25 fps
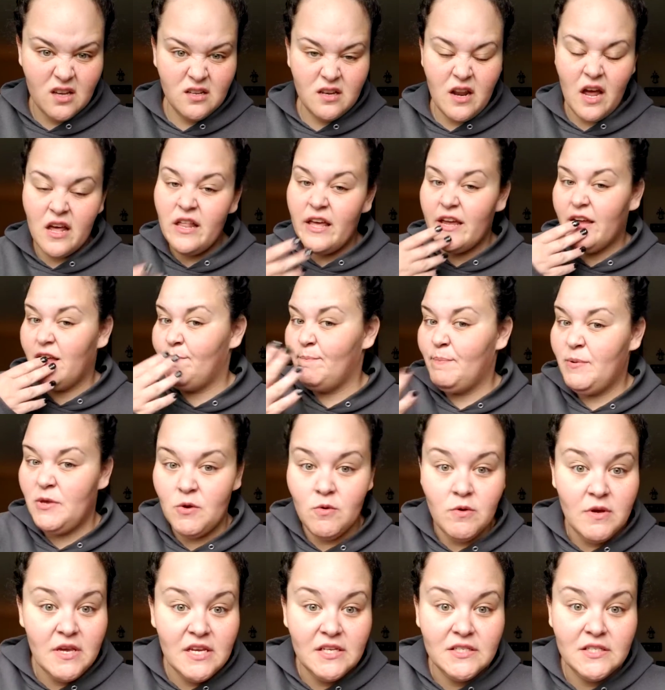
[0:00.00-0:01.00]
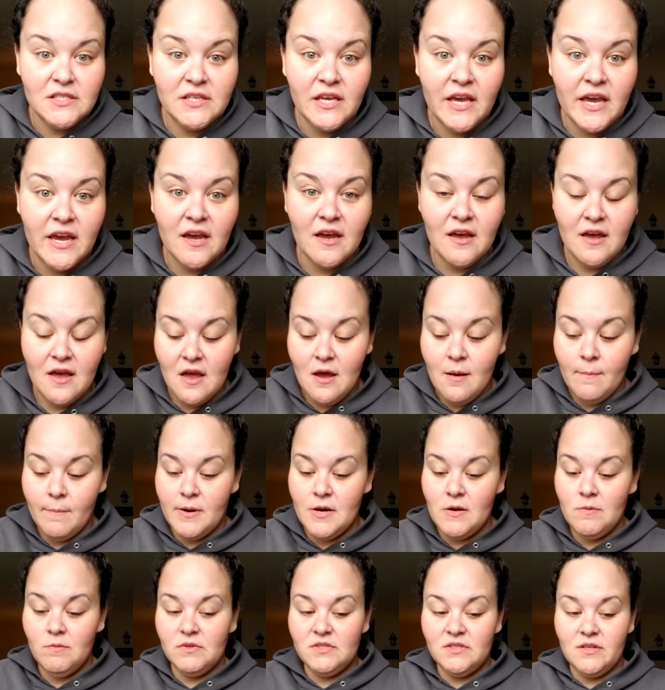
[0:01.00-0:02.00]
Not like pukey sick, but
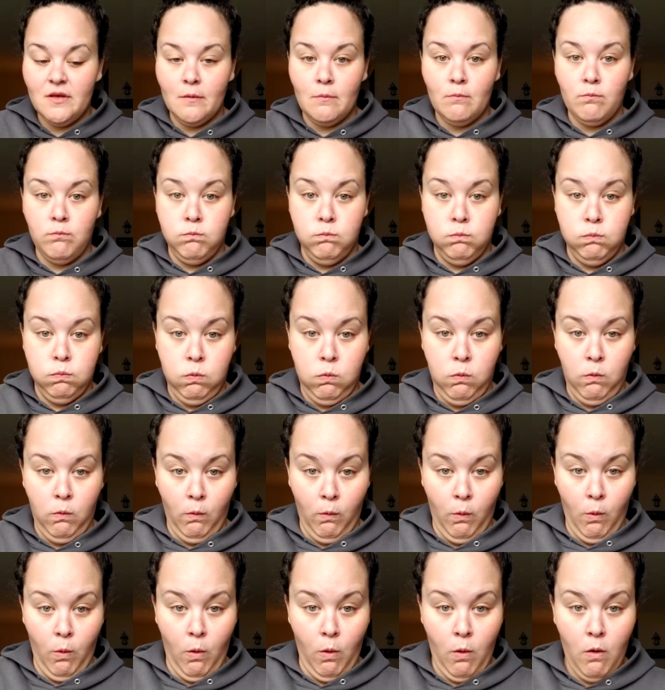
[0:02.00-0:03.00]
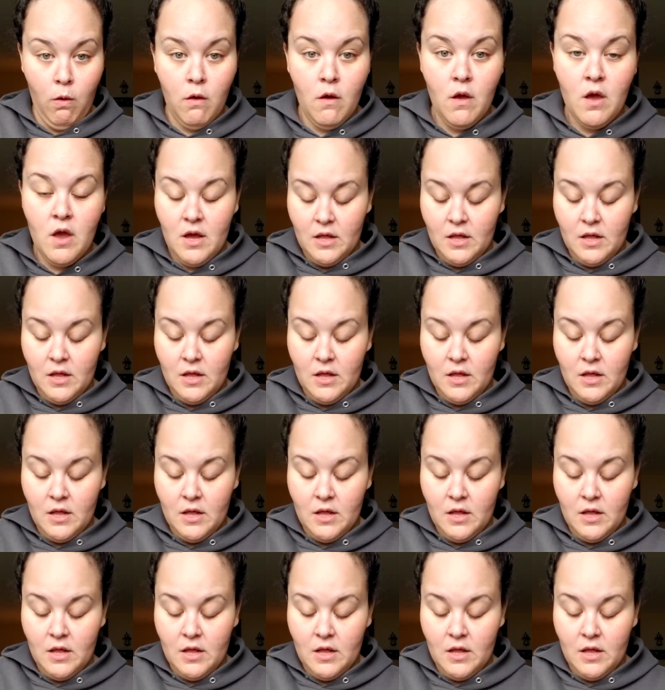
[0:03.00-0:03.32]
it was like bleh.